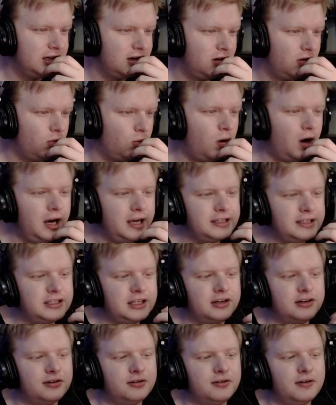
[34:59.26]
Why is
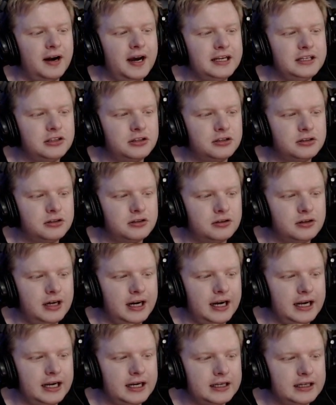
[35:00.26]
a crate
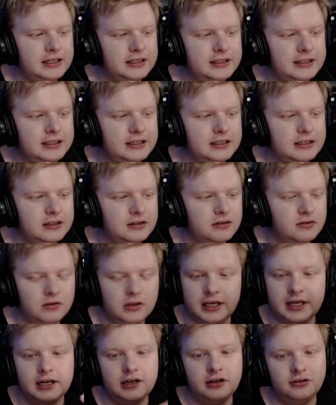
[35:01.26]
dragon
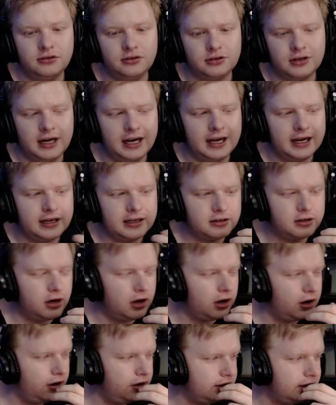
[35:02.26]
the Kell Dragon.
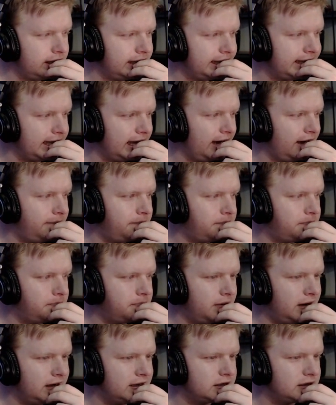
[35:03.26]
Only that
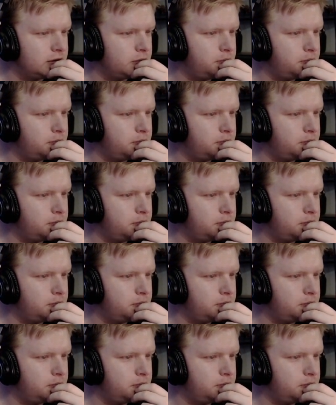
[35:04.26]
much